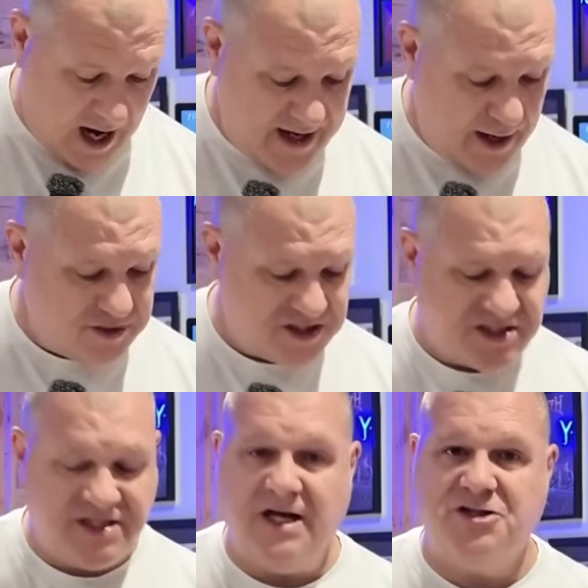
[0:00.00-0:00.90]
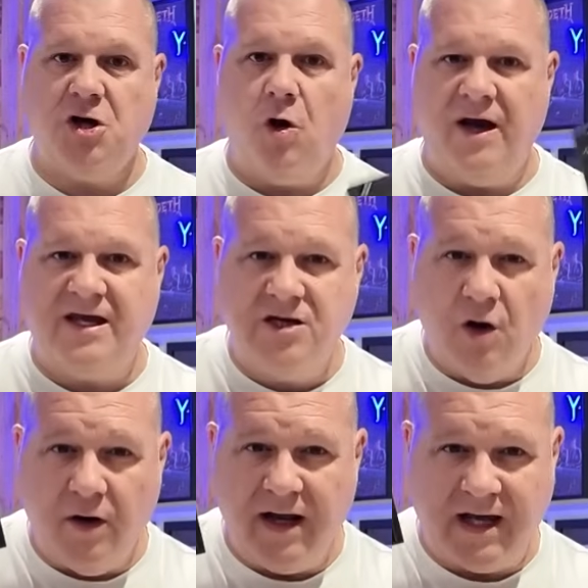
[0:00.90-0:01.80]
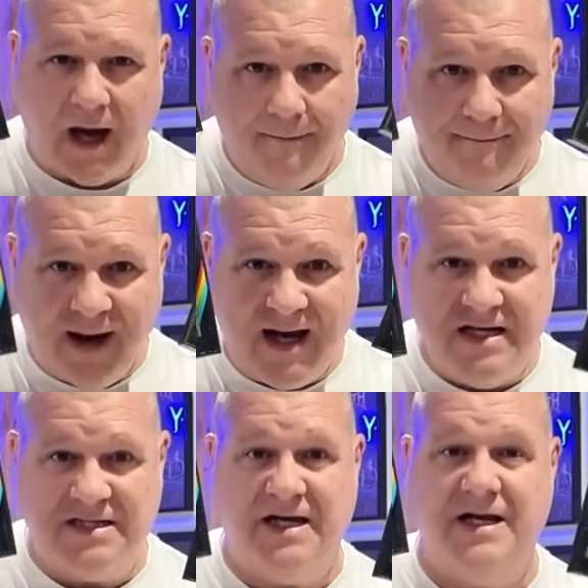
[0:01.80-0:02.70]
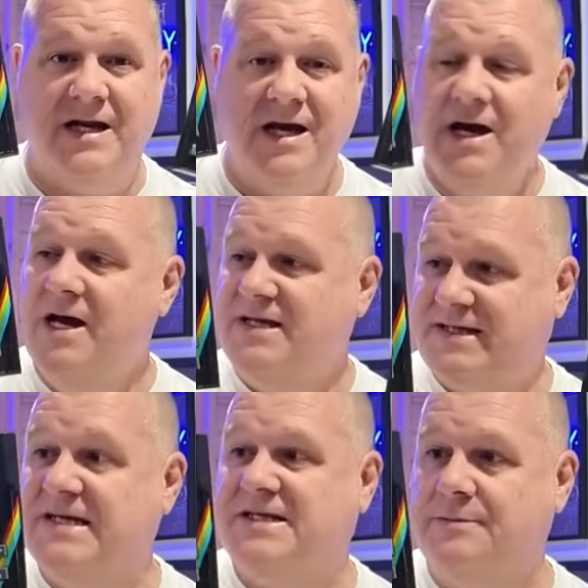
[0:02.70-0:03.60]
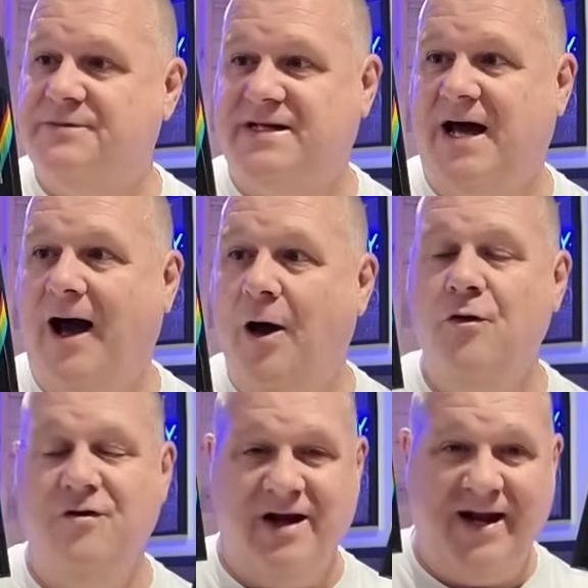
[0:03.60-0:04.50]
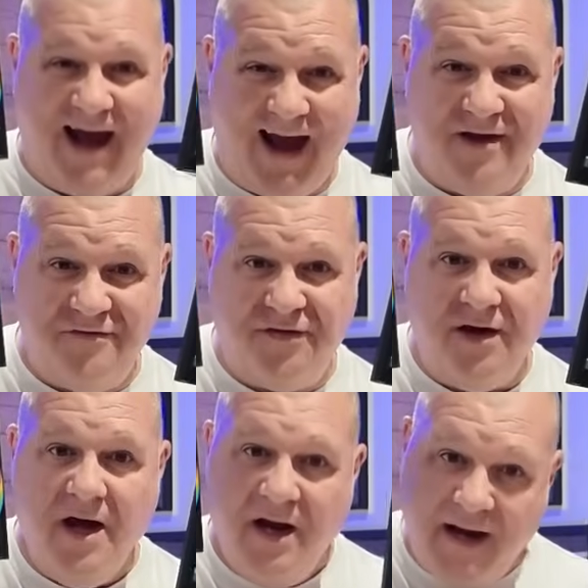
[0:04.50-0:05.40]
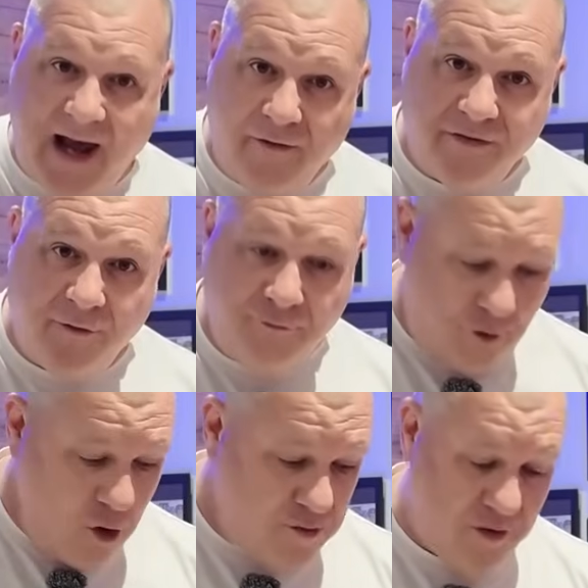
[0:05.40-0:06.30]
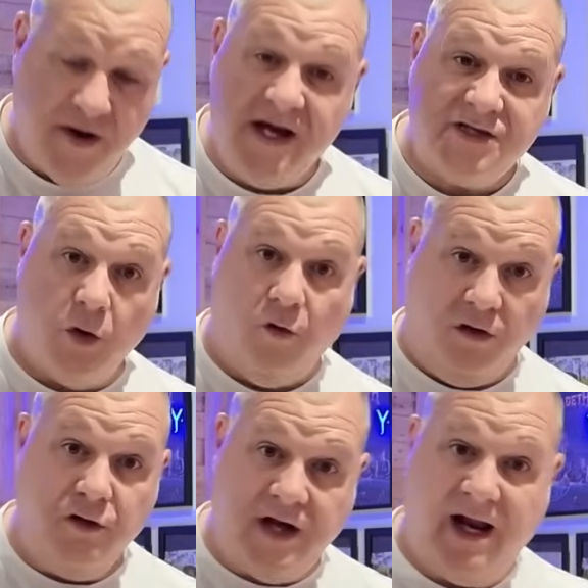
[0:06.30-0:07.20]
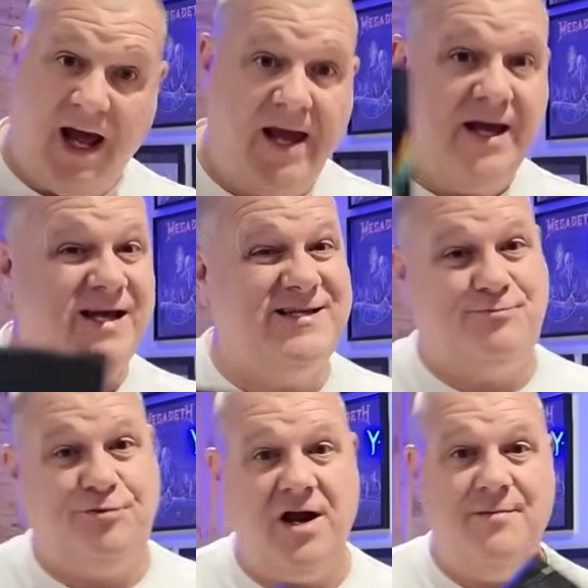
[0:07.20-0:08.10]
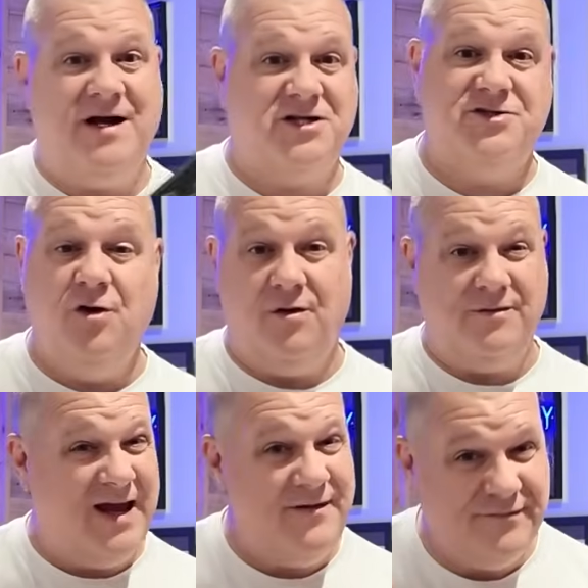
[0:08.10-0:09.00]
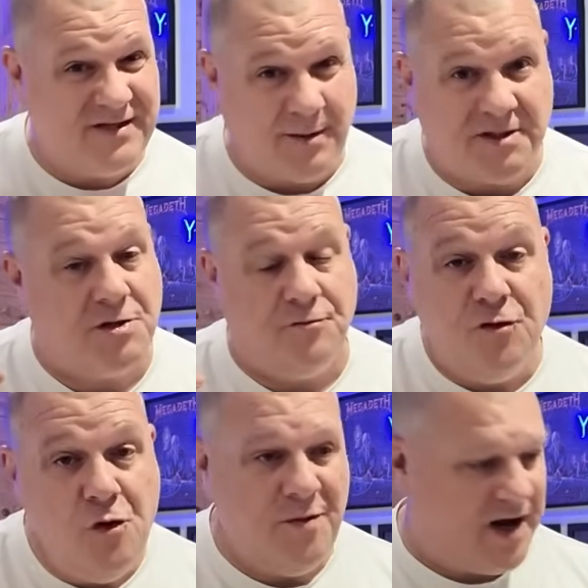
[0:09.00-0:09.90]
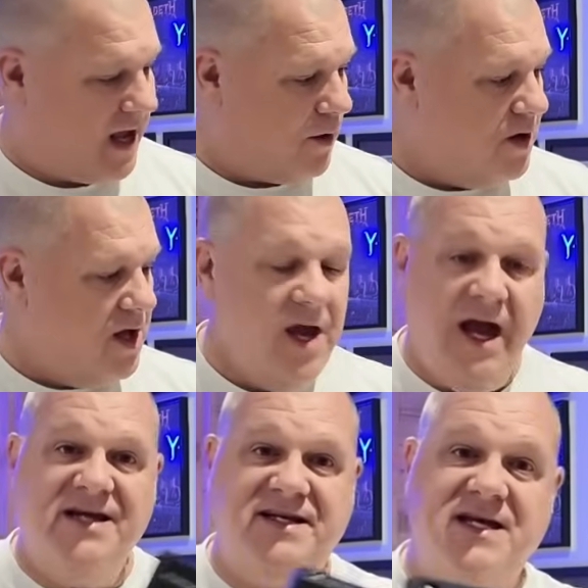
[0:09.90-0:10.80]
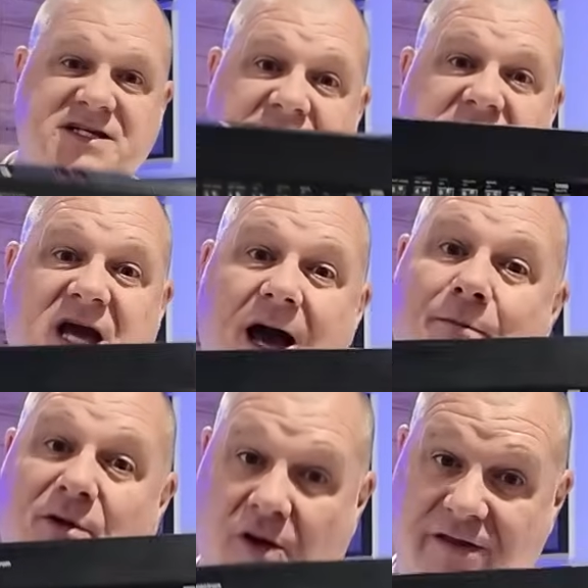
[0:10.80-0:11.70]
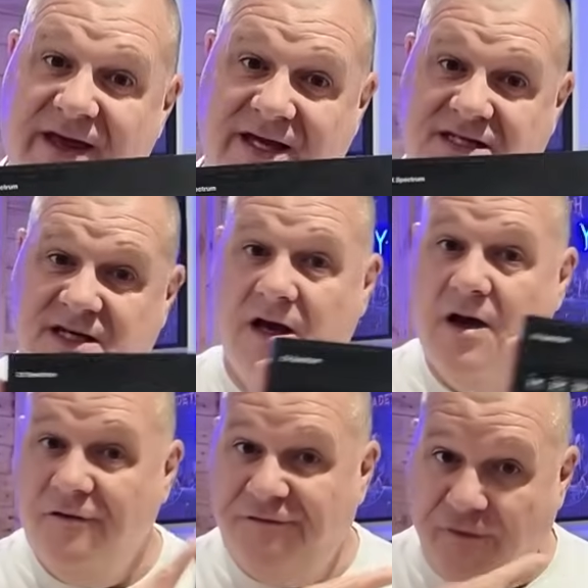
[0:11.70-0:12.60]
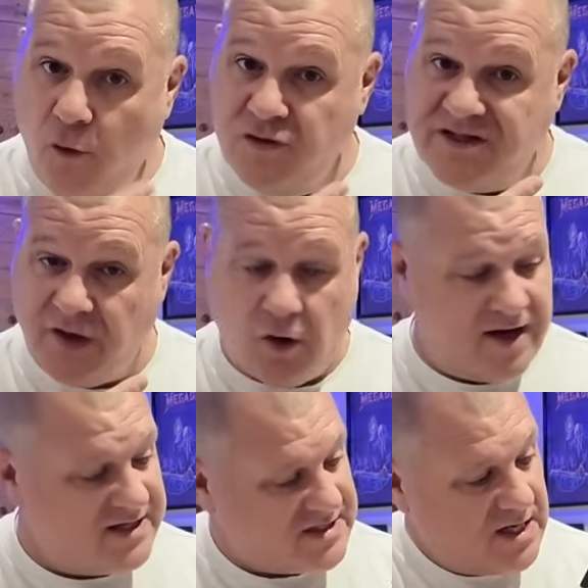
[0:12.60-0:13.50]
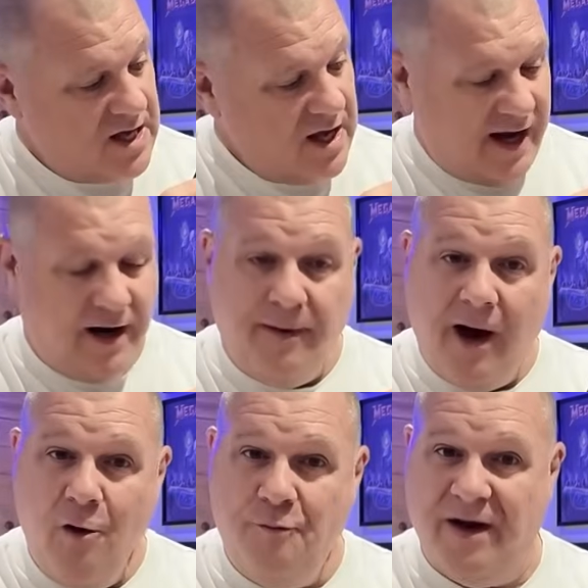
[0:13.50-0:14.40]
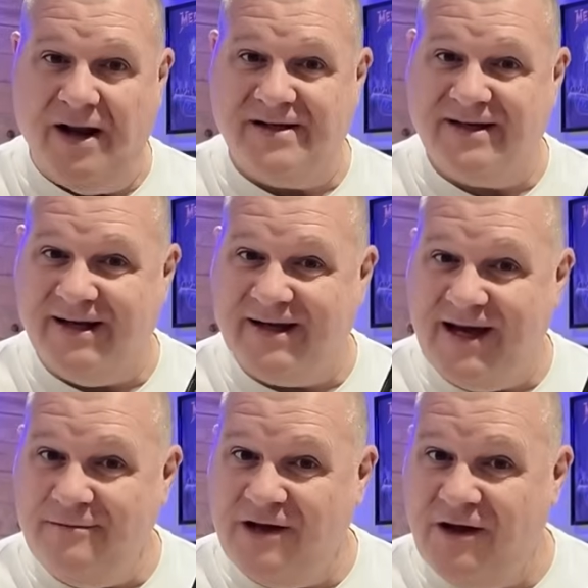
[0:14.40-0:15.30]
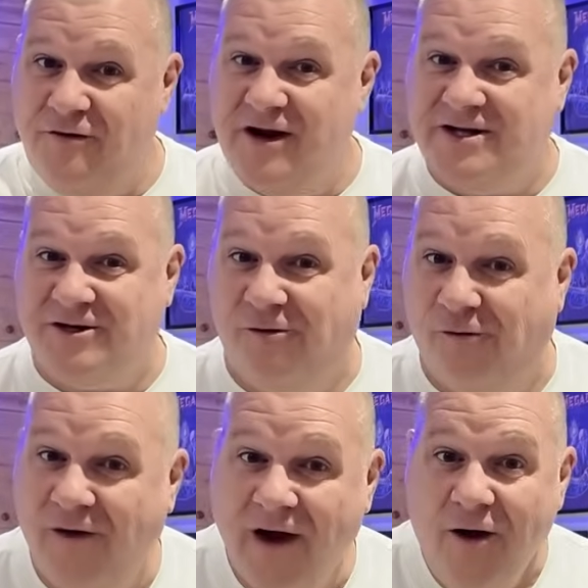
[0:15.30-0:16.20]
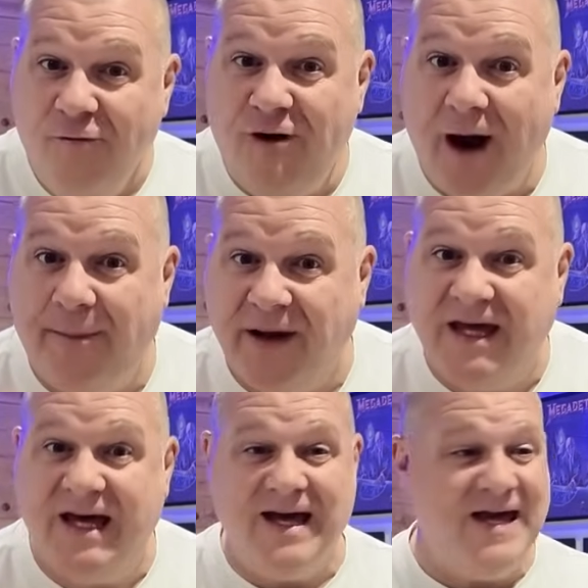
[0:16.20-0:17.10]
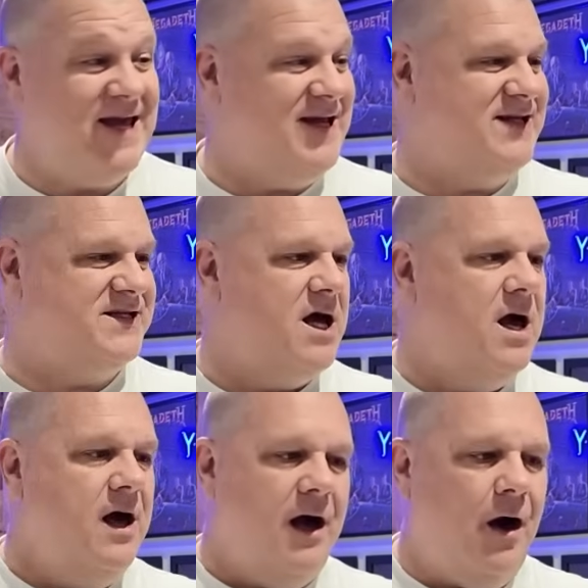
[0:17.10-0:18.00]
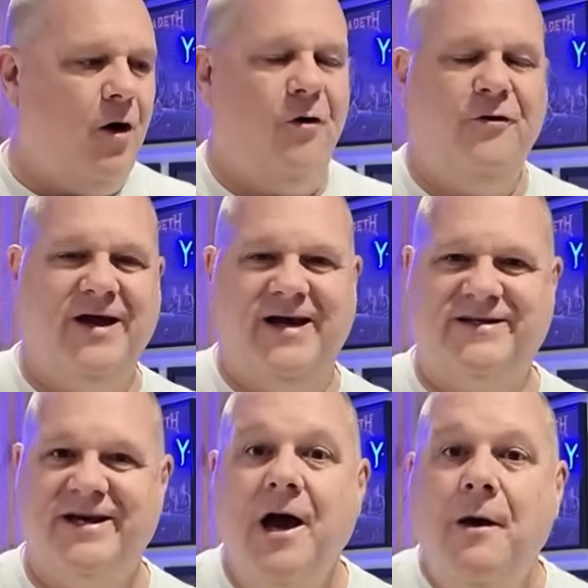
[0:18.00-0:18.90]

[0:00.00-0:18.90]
and they were just such iconic, amazing systems to own and have. Now, the rumour is, or looking at it, it's pretty much not even so much a rumour now, it's going to come like this, full-sized, and I'm hoping it's going to keep the original rubber keys. Oh, yes.